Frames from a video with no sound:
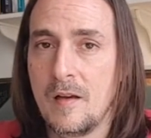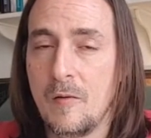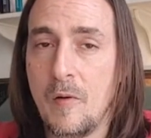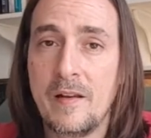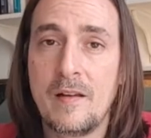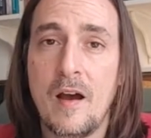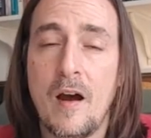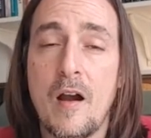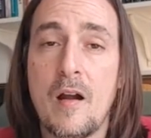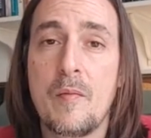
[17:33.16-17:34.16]
when
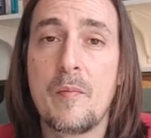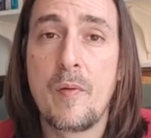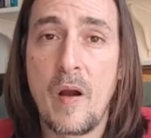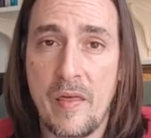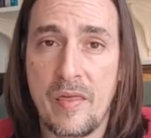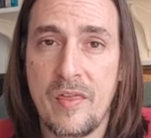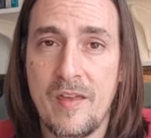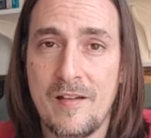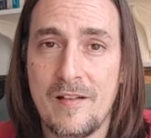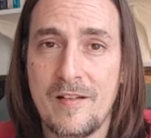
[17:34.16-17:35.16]
our breath
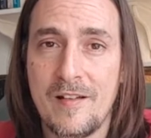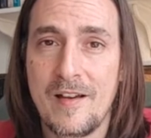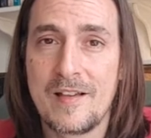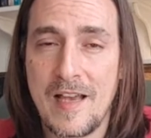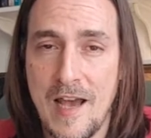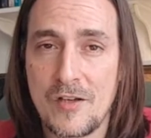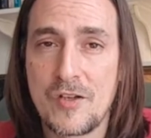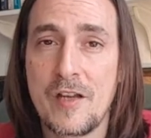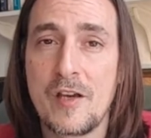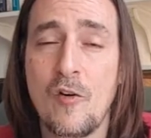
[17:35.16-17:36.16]
is
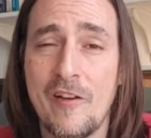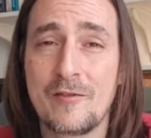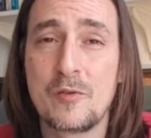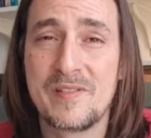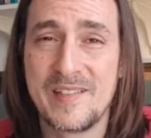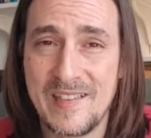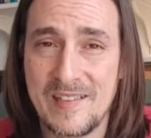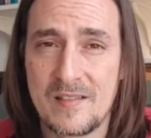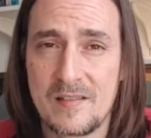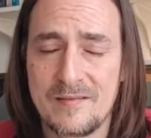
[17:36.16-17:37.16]
actually going to
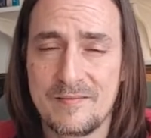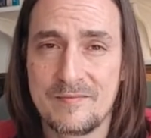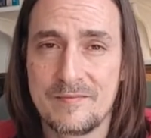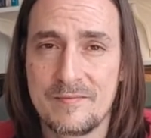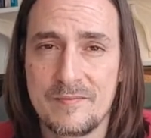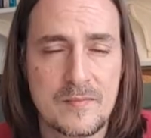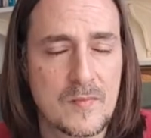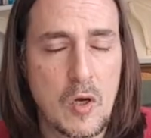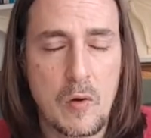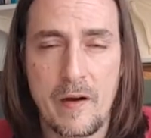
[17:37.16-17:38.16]
cease.
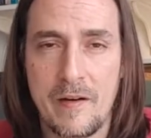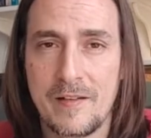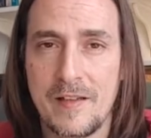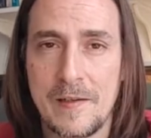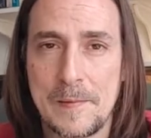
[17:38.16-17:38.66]
No guarantee.